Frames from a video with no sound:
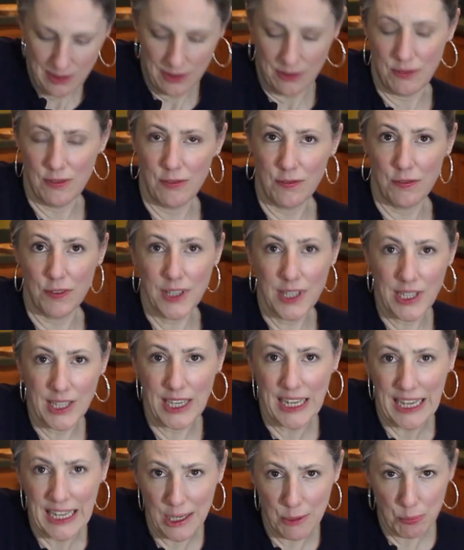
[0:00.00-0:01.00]
It's
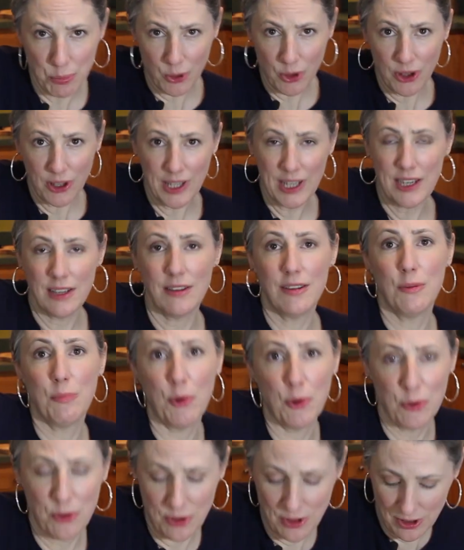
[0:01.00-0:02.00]
freaking April and it's
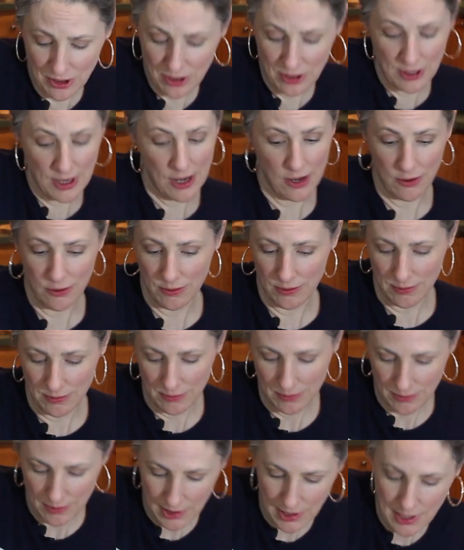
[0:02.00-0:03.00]
supposed to snow.
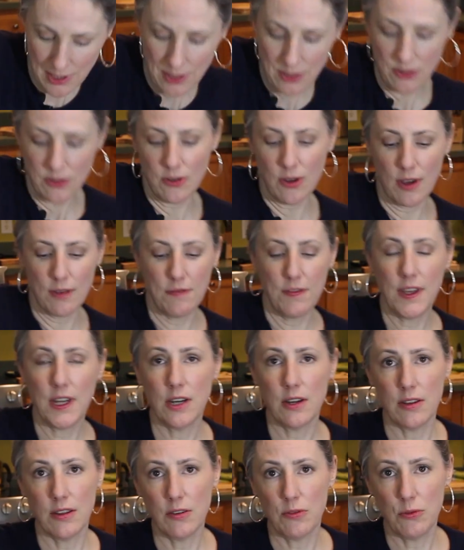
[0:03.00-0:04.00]
So I
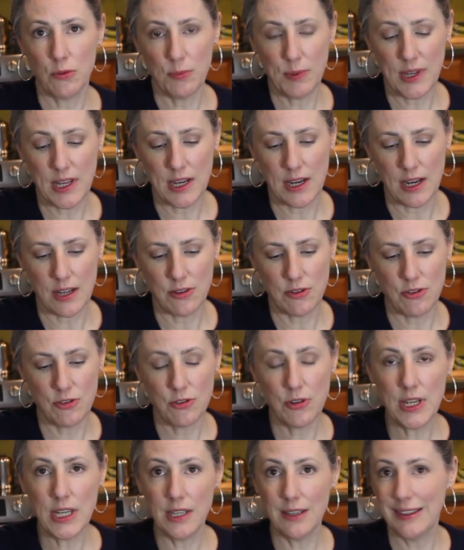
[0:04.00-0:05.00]
figured this would be a nice
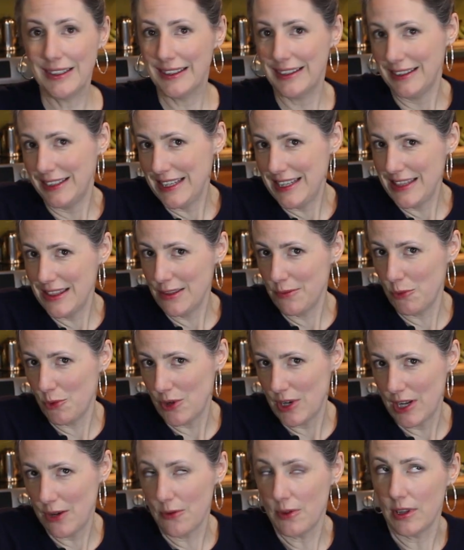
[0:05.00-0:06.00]
treat in the
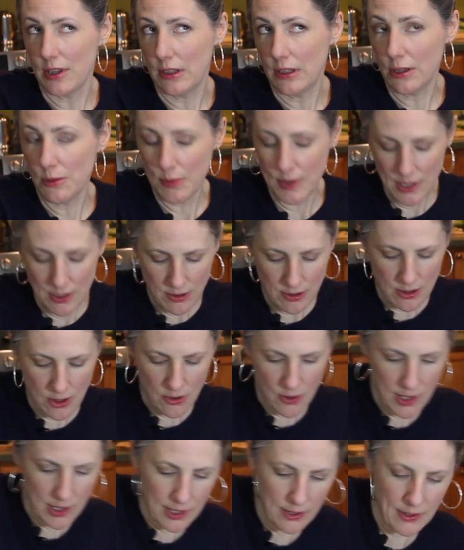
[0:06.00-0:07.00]
morning with a little bit of
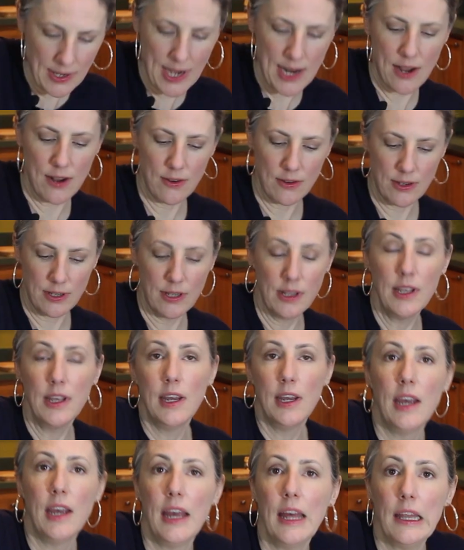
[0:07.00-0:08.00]
snow on the ground.
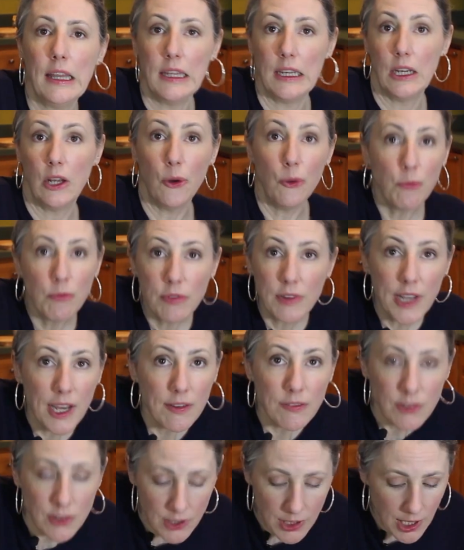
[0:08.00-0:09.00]
And then hopefully
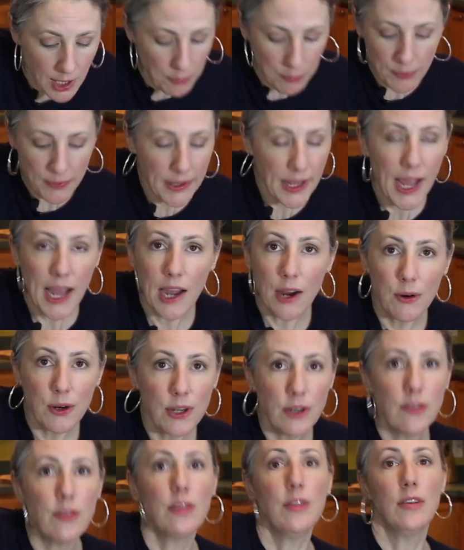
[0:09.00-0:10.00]
after a couple of
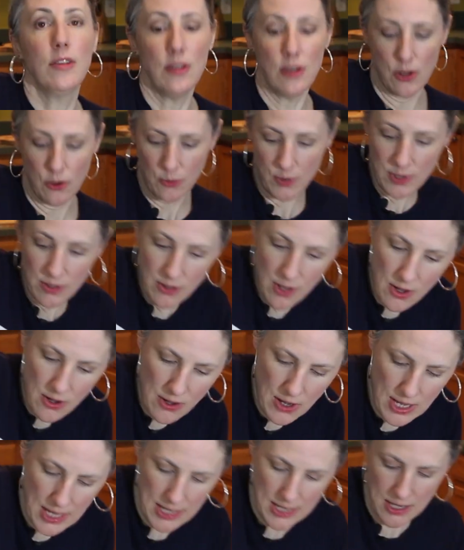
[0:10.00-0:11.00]
hours the snow is
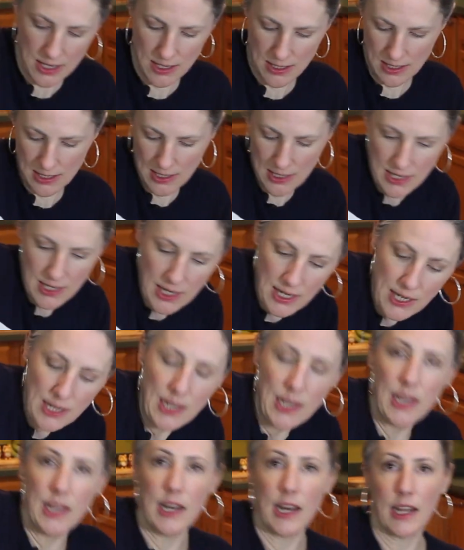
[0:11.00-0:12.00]
gone. And
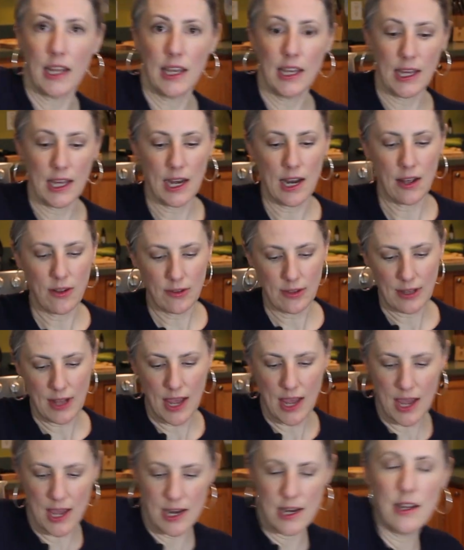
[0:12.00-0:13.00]
I can get
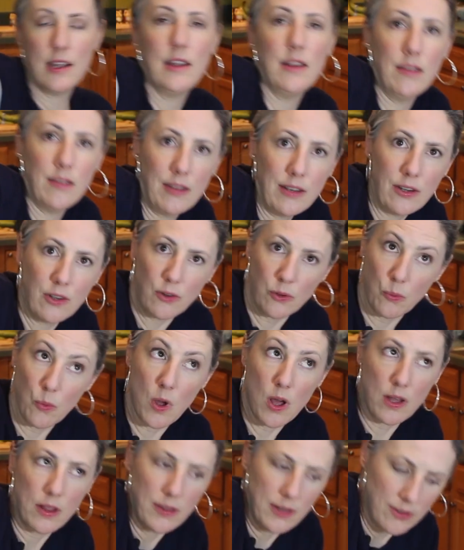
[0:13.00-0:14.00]
outside and start to
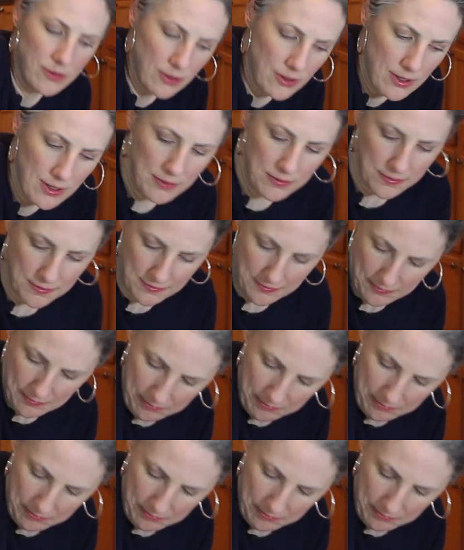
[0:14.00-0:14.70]
walk these off.